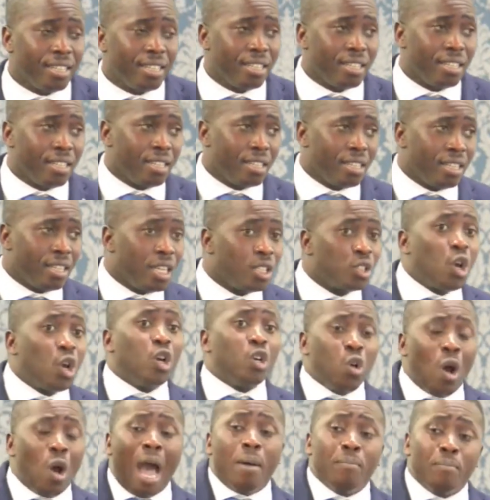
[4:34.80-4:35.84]
to
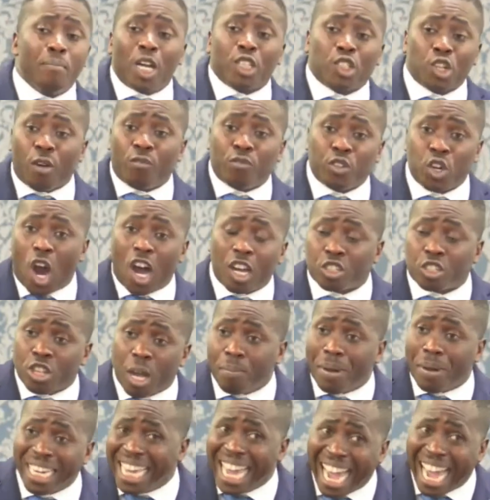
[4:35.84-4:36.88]
know how much of God
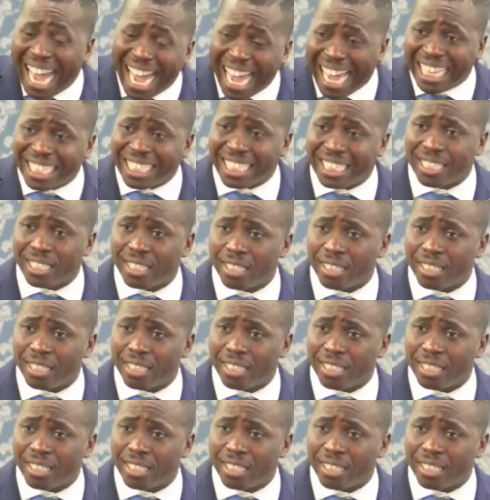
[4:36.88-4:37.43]
somebody has.